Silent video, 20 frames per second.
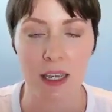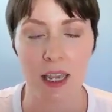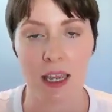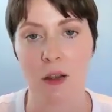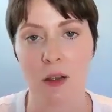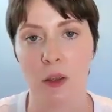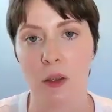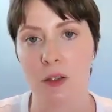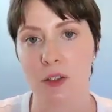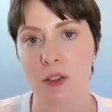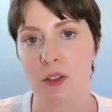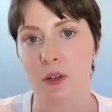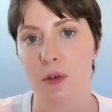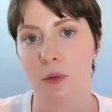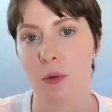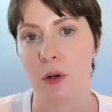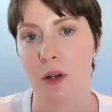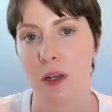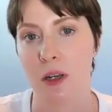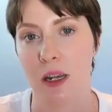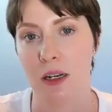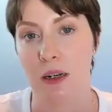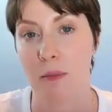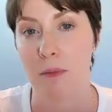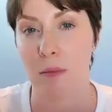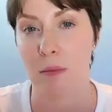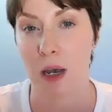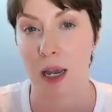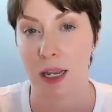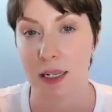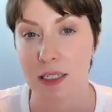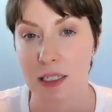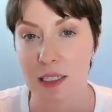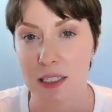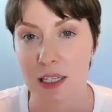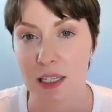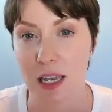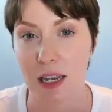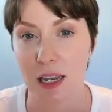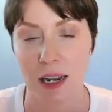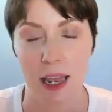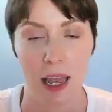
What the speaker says: And also, what kind of mindset?